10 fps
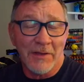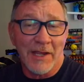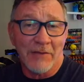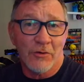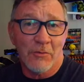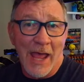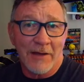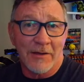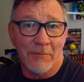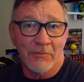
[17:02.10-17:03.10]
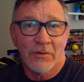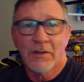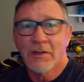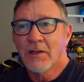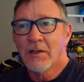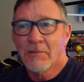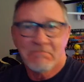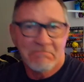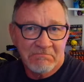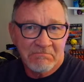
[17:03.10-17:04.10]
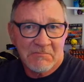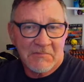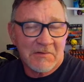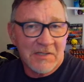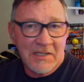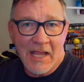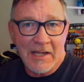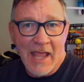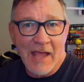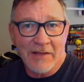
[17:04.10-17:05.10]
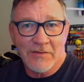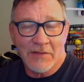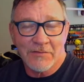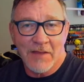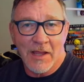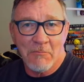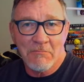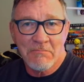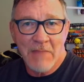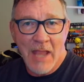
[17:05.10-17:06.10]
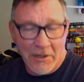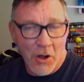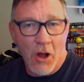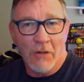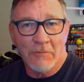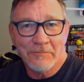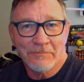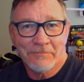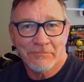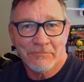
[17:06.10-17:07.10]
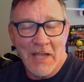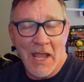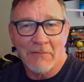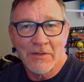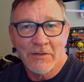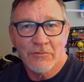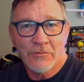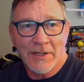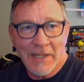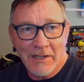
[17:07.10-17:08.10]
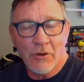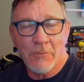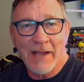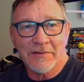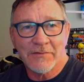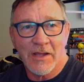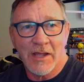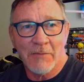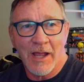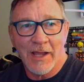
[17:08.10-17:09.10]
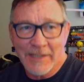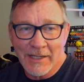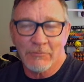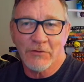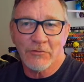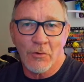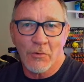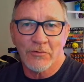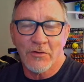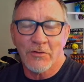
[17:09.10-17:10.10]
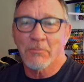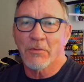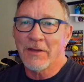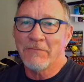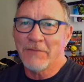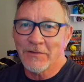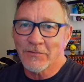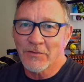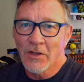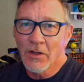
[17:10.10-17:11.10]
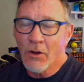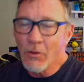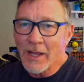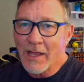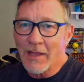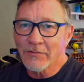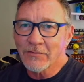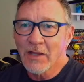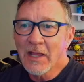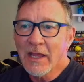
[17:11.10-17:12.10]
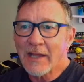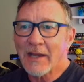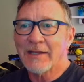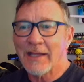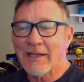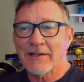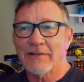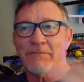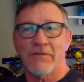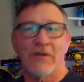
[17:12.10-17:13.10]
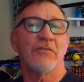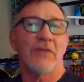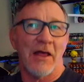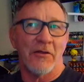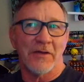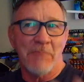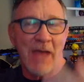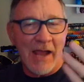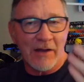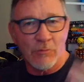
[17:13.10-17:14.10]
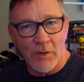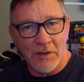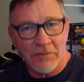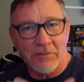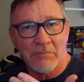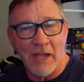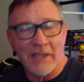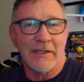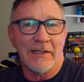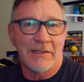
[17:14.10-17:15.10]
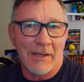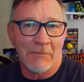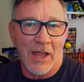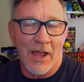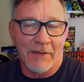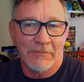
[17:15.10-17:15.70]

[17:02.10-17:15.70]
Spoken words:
I had 2 backups. Can't access them at all. Yeah, so I can't go back in time. I can't restore to the previous OS, and I can't get the functionality back with my Ecamm Live.